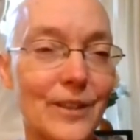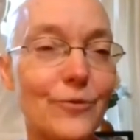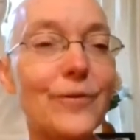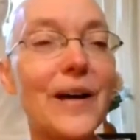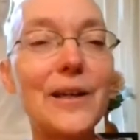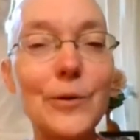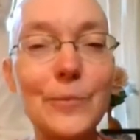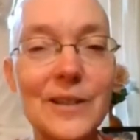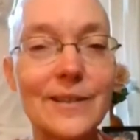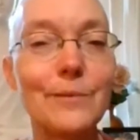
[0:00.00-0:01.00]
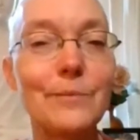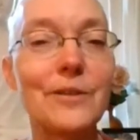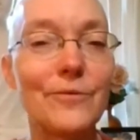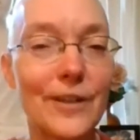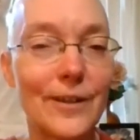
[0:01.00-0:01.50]
Defilements can
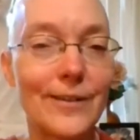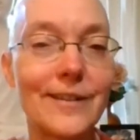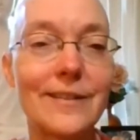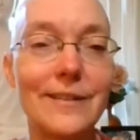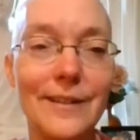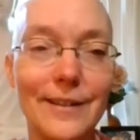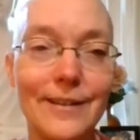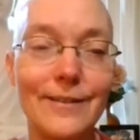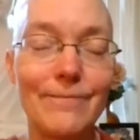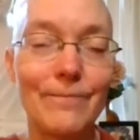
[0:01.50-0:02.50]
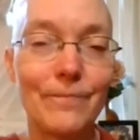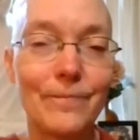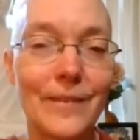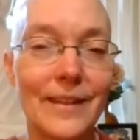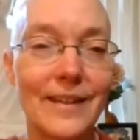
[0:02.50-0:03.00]
be very sneaky.
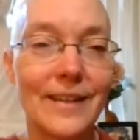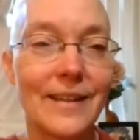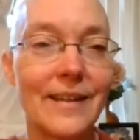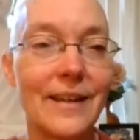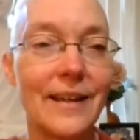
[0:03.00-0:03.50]
Mm-hmm, mm-hmm.